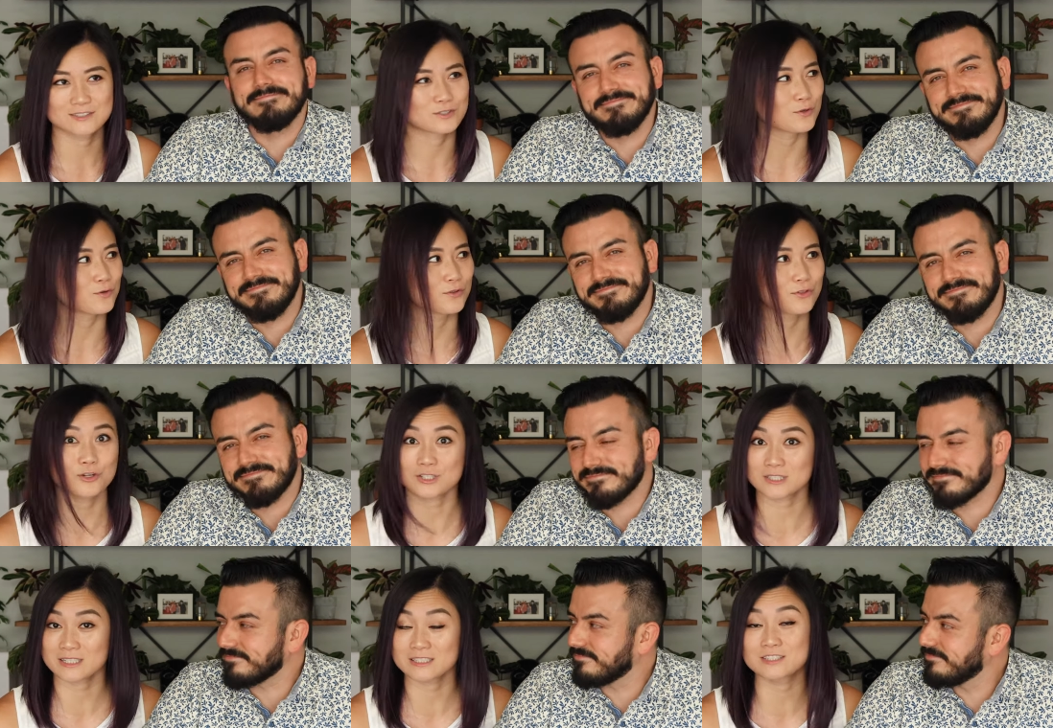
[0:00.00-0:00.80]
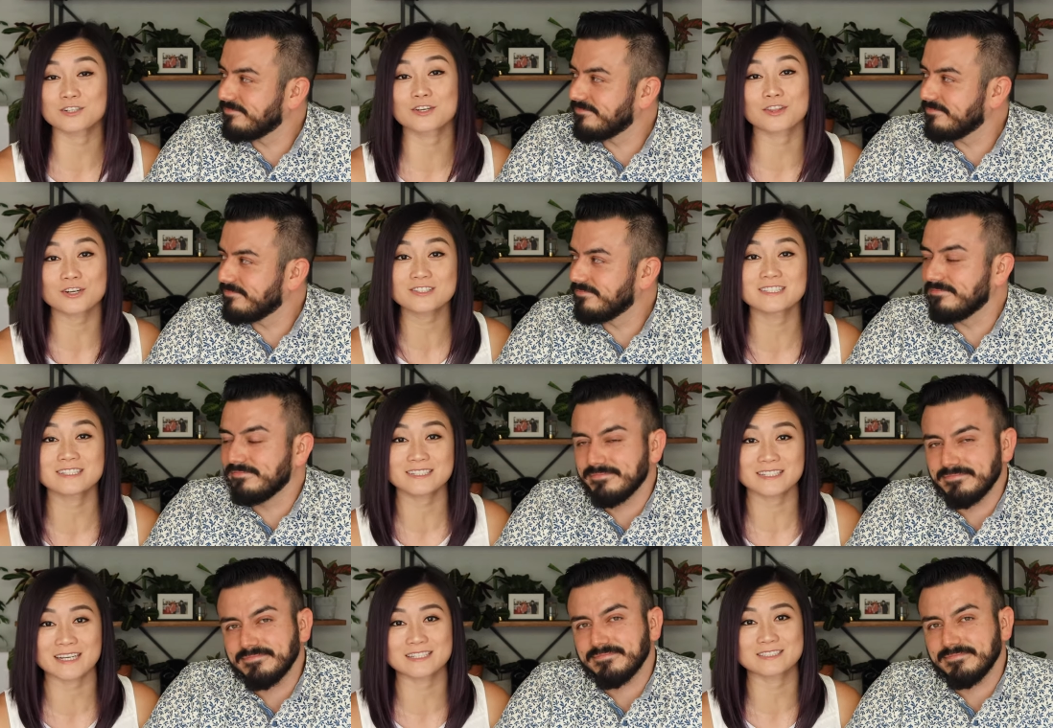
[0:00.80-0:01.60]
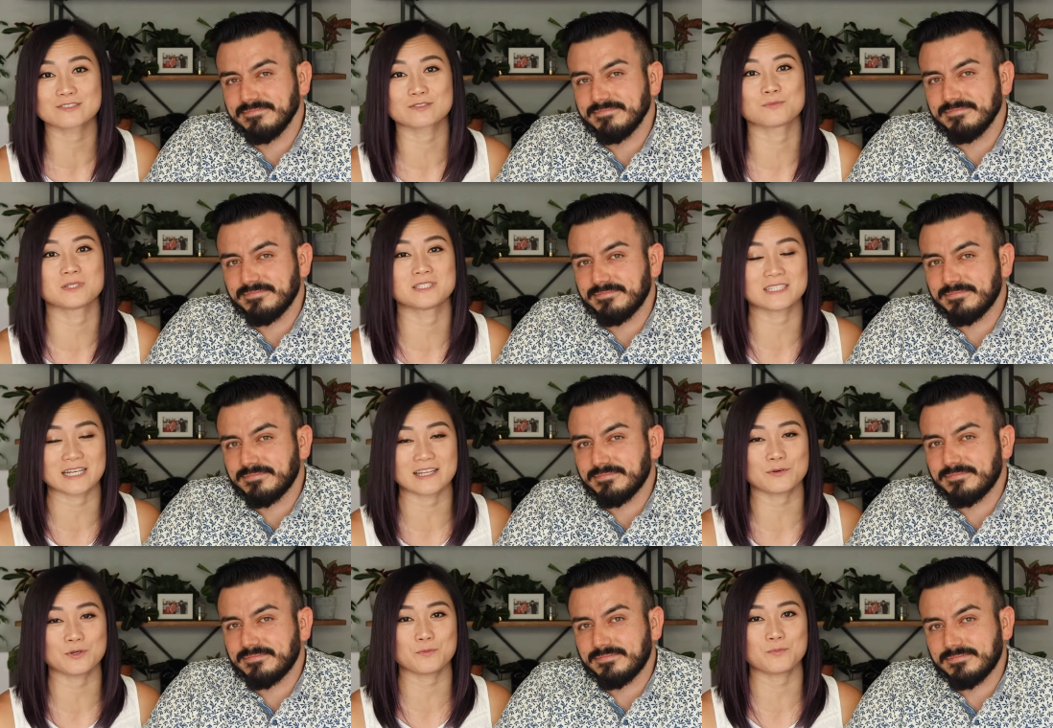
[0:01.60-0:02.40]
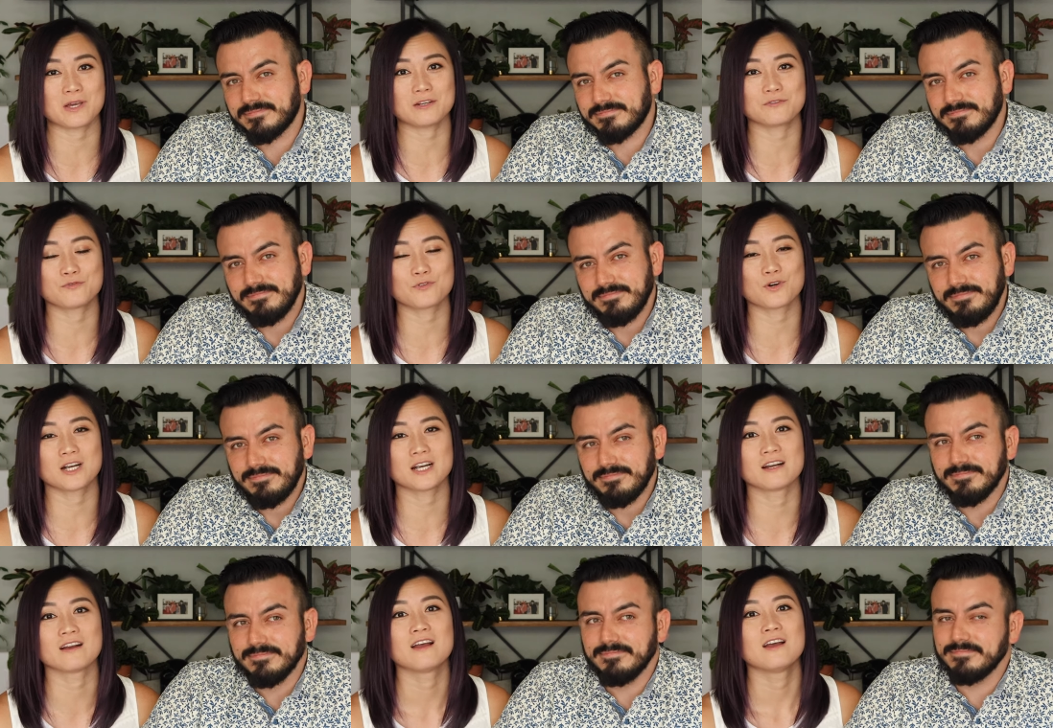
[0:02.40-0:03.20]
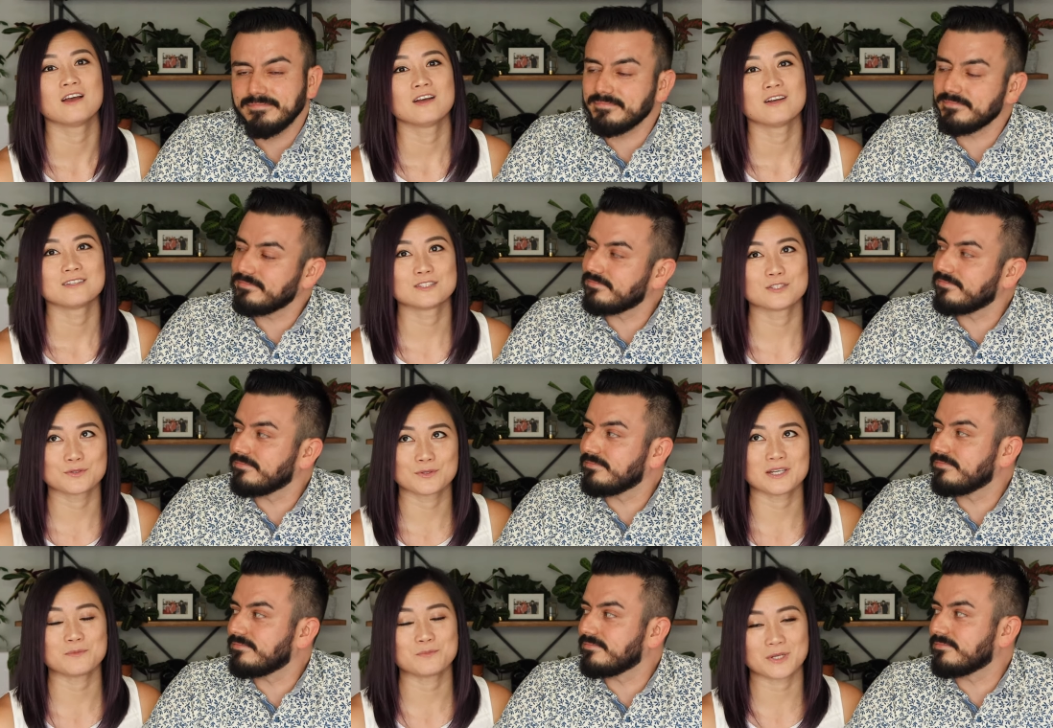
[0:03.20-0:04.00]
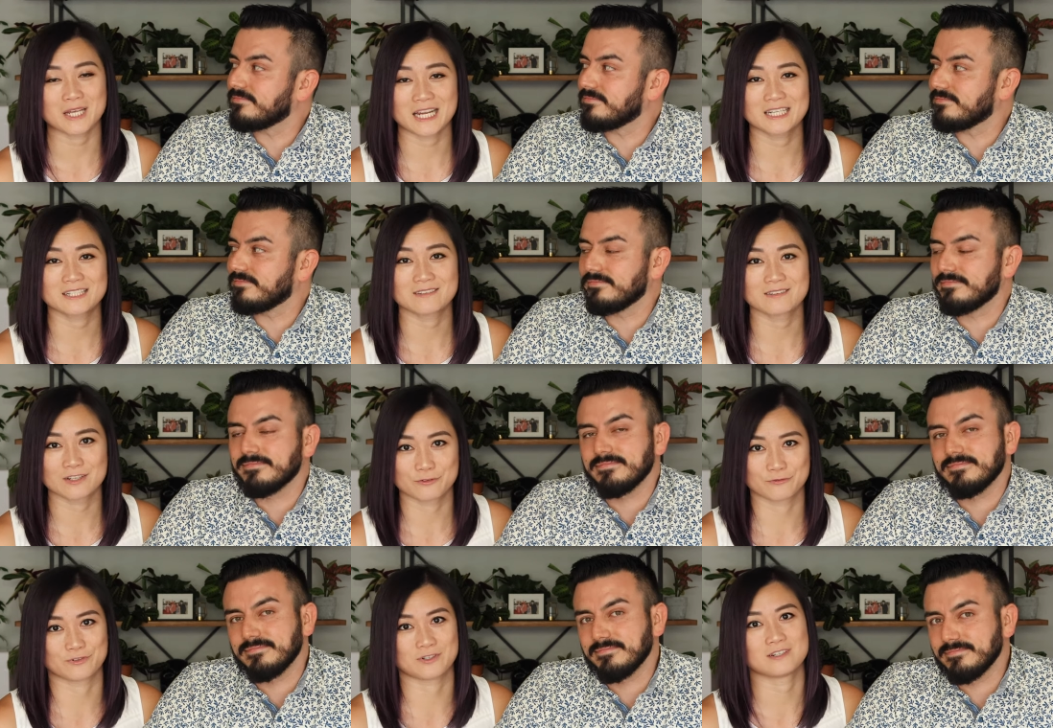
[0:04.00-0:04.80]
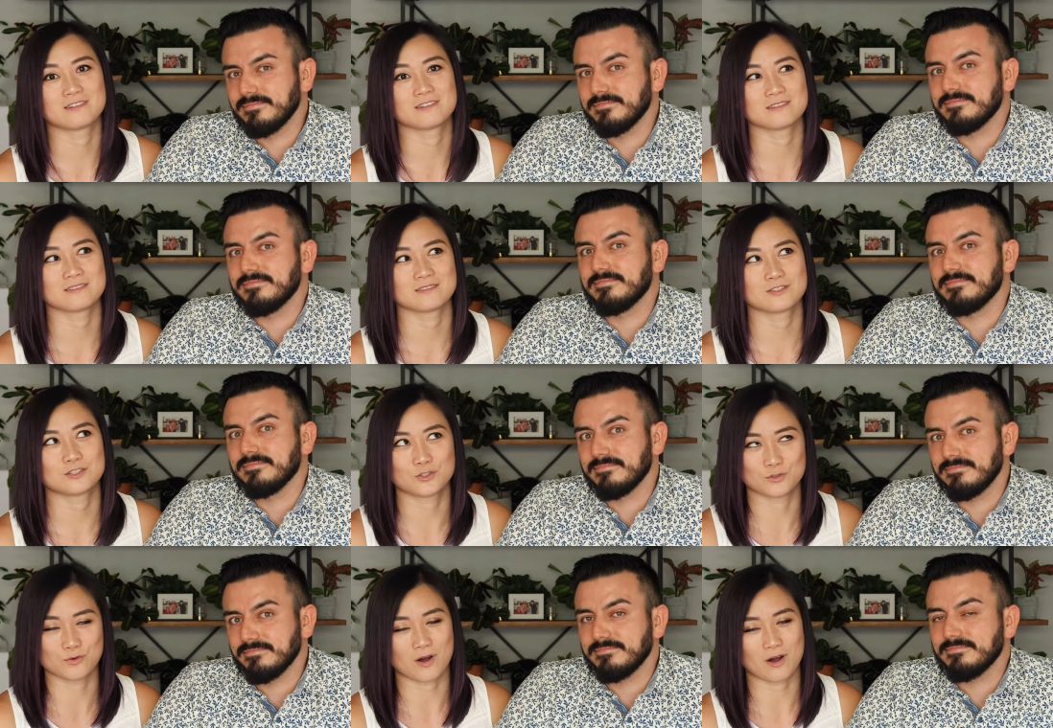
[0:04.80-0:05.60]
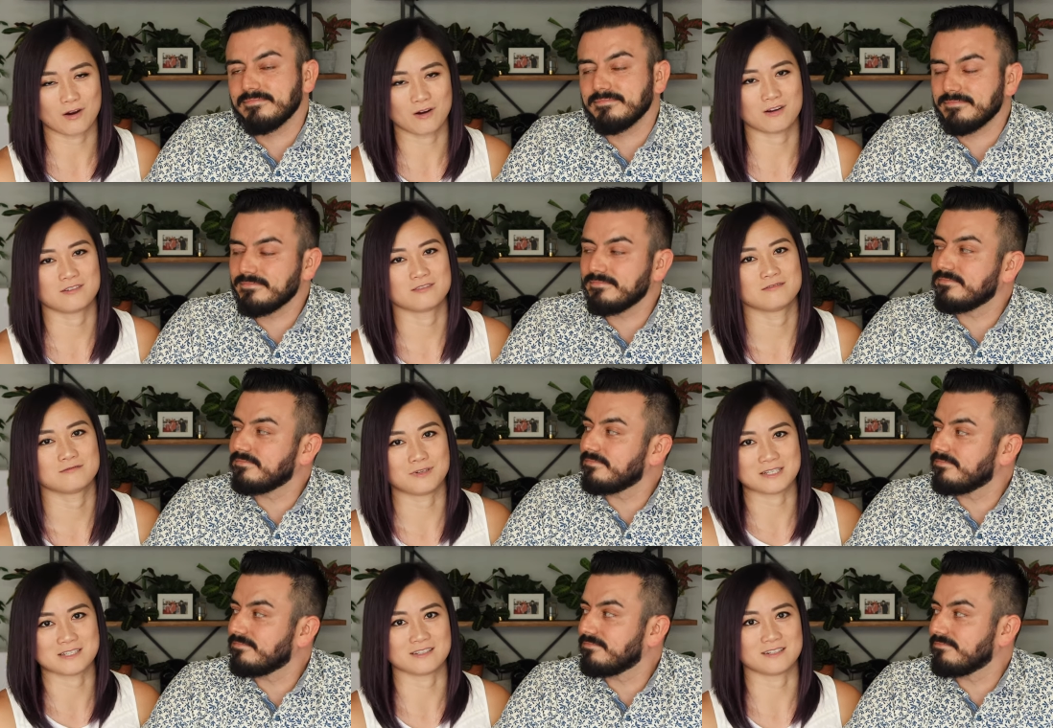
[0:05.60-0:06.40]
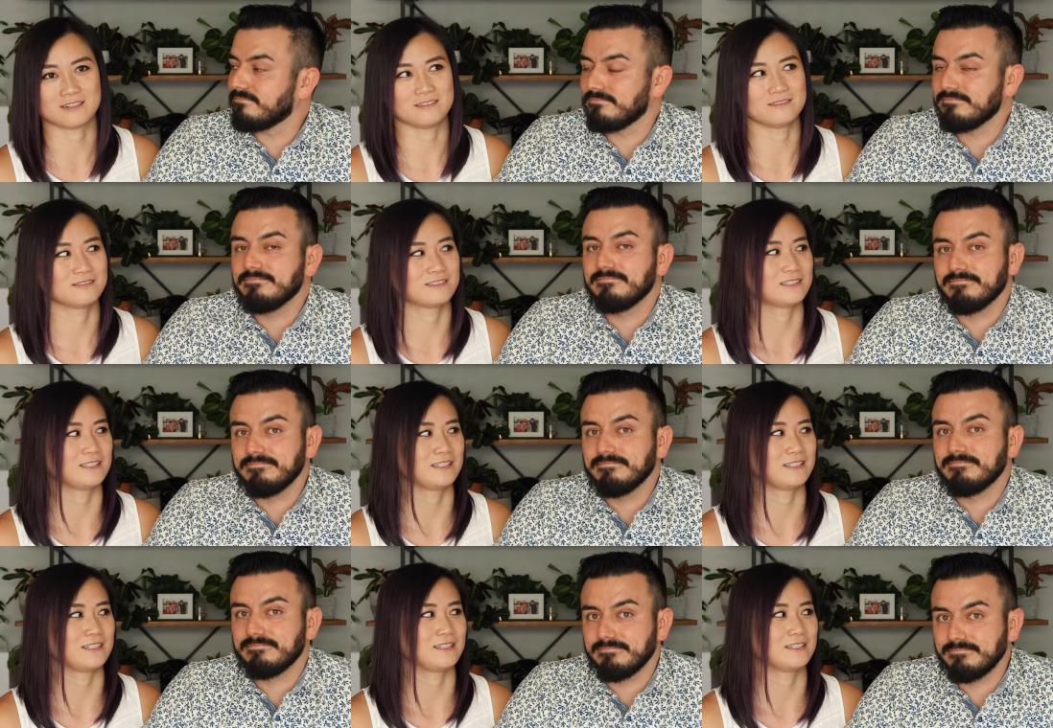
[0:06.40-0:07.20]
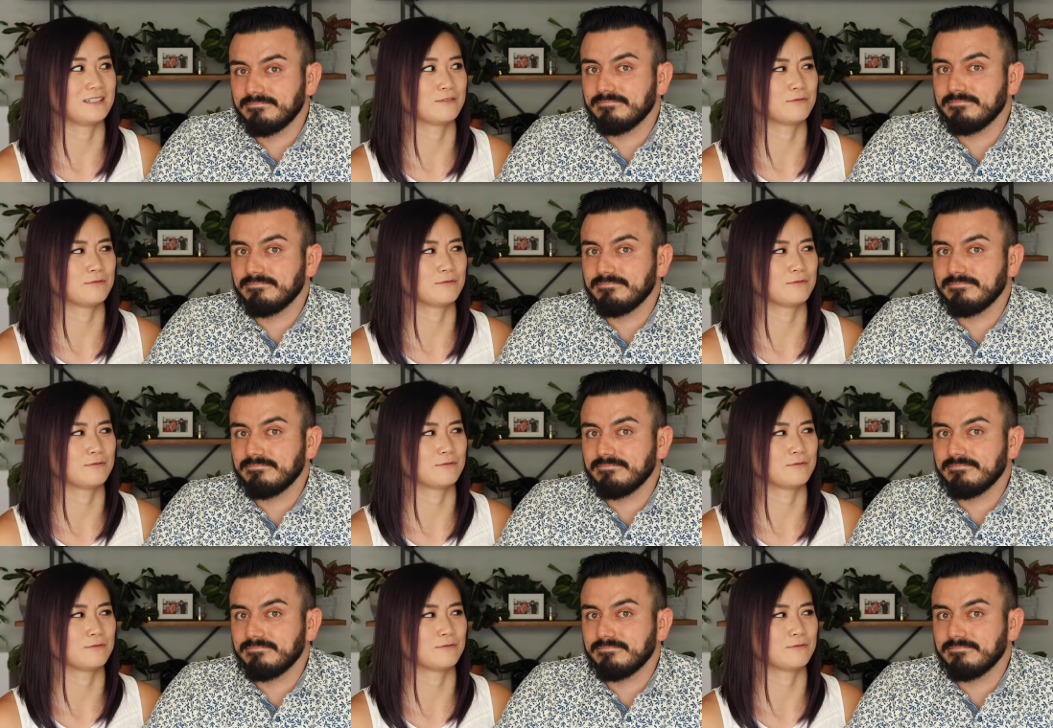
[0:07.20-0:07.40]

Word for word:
Speaker 1: So it took 13 days from the day that we paid for it to it being delivered to our residency,